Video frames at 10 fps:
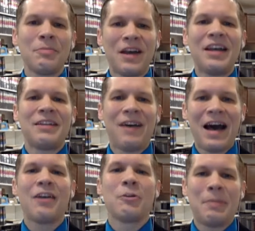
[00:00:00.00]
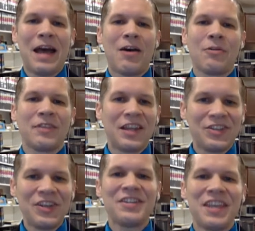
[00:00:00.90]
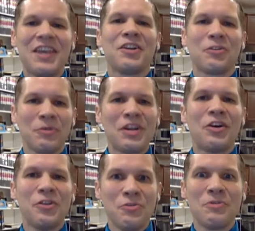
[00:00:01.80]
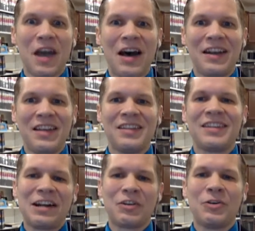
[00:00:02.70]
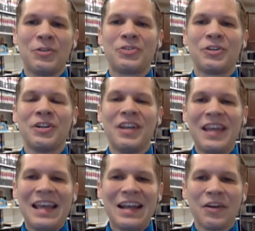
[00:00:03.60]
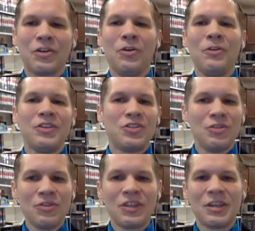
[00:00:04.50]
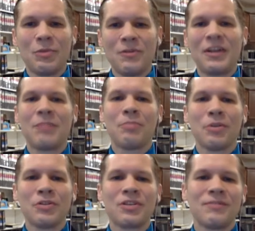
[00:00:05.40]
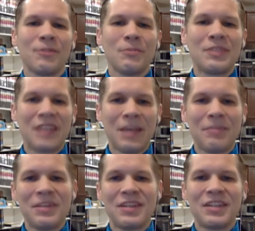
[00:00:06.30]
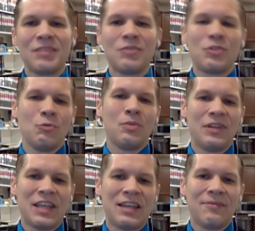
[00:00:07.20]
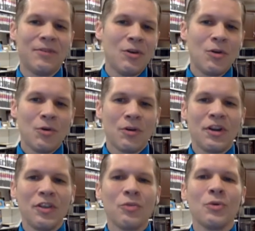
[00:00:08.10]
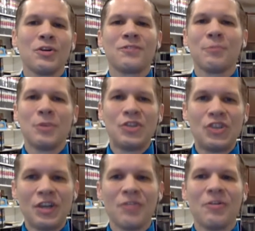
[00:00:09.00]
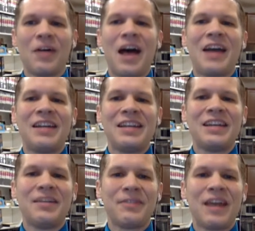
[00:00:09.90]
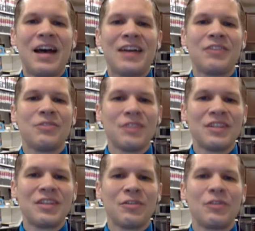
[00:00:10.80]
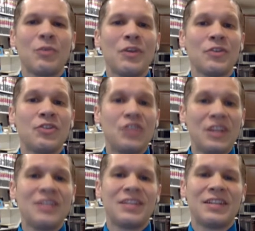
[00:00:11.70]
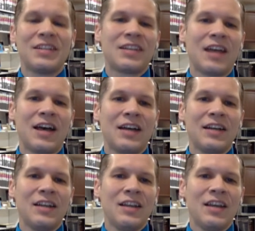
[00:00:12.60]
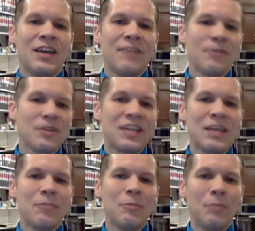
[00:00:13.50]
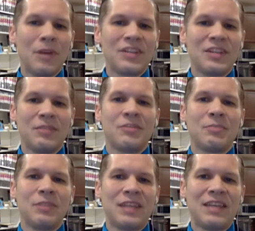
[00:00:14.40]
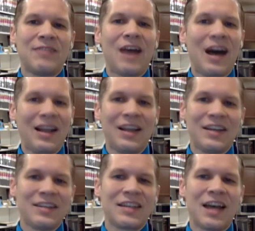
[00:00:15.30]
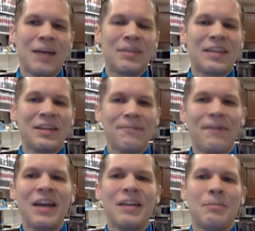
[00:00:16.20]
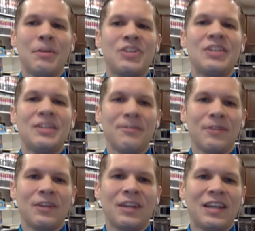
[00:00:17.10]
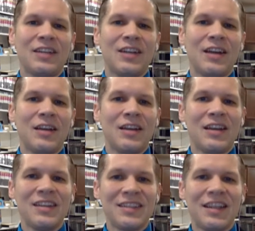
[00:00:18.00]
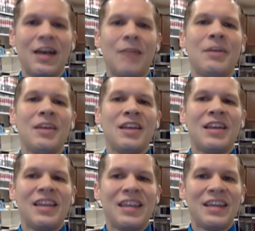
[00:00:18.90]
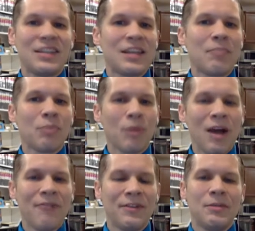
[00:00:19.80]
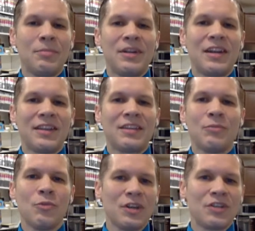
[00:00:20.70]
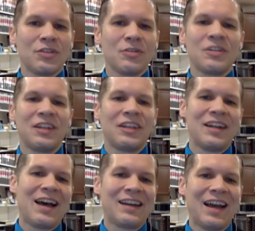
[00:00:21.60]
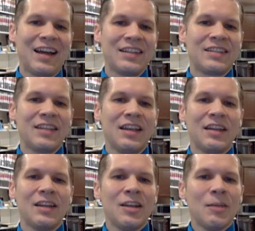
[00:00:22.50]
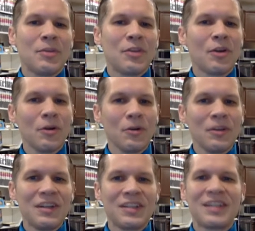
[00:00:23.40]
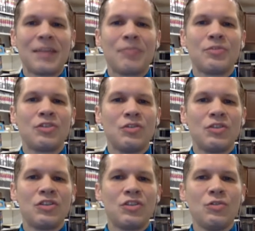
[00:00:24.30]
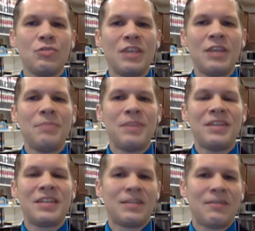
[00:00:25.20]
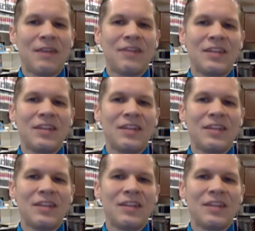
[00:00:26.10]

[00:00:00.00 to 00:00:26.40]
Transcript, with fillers: some kind of higher power. They just can't agree on who God is in our culture. And our goal is usually moving a person from skepticism to belief, or in other words, from a general idea of God to considering whether Jesus is God. for example, Muslims believe Allah is God, but they define him much differently. In Islam, he is a prophet, but nothing more. He's certainly not God's son. But the early disciples used two key pieces of